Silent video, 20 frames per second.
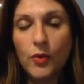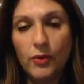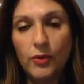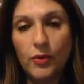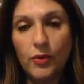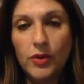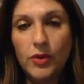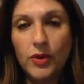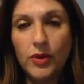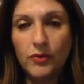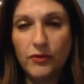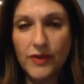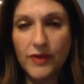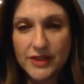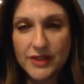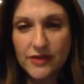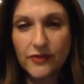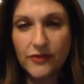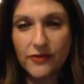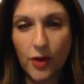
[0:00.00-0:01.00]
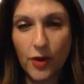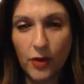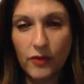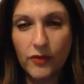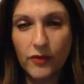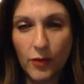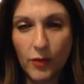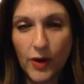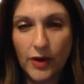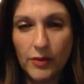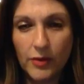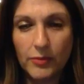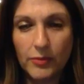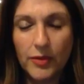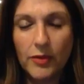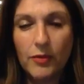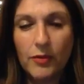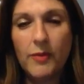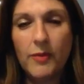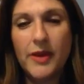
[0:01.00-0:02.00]
we're all at risk for
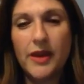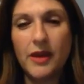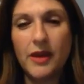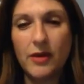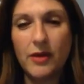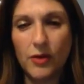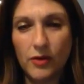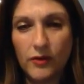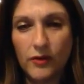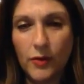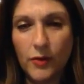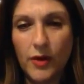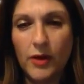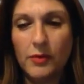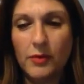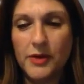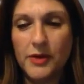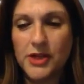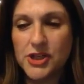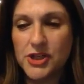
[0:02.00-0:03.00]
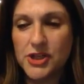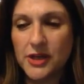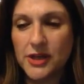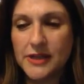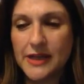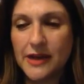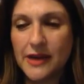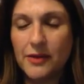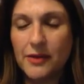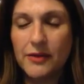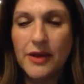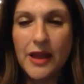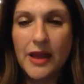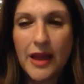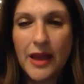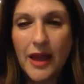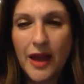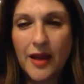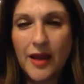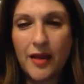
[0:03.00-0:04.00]
overwhelm. And when we get overwhelmed, we shut down.
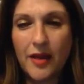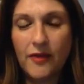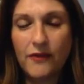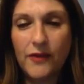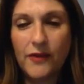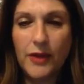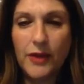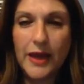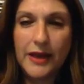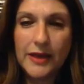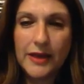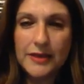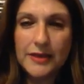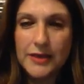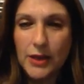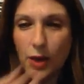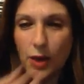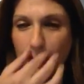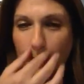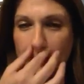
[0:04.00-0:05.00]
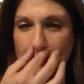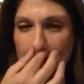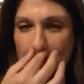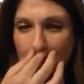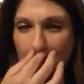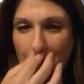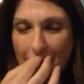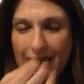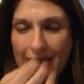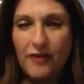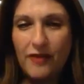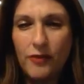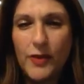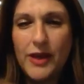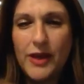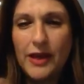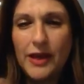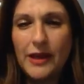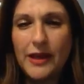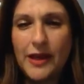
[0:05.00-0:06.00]
And I feel like it's the opposite right now. If
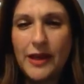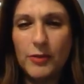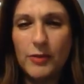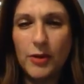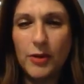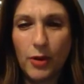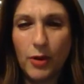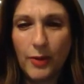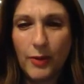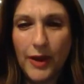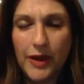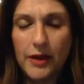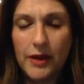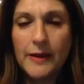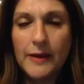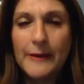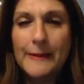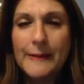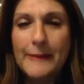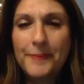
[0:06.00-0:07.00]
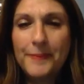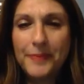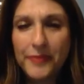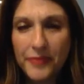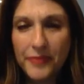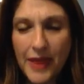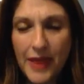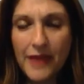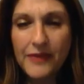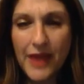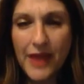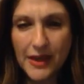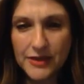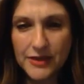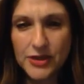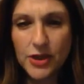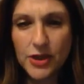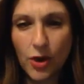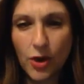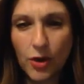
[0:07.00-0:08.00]
we can keep going,
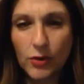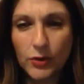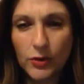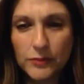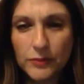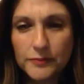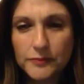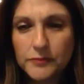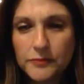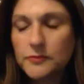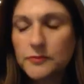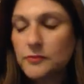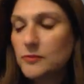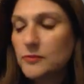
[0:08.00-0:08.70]
that's the goal.